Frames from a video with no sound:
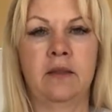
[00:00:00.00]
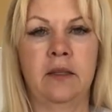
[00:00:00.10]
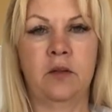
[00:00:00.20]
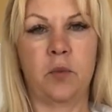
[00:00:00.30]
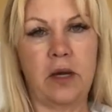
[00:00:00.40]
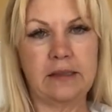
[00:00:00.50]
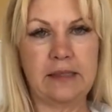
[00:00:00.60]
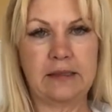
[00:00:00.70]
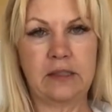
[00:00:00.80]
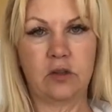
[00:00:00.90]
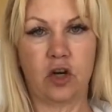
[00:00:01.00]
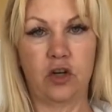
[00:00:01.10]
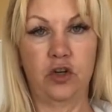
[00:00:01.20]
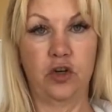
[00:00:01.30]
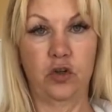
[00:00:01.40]
These processes
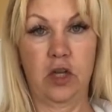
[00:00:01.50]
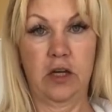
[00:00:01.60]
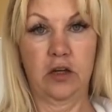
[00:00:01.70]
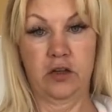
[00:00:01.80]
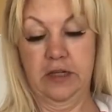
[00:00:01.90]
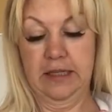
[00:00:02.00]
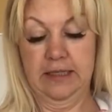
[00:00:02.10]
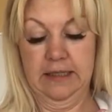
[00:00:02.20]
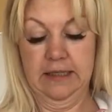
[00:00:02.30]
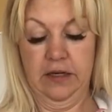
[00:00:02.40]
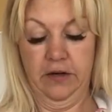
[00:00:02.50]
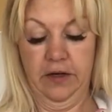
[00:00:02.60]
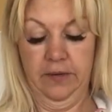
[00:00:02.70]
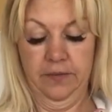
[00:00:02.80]
are no longer necessary.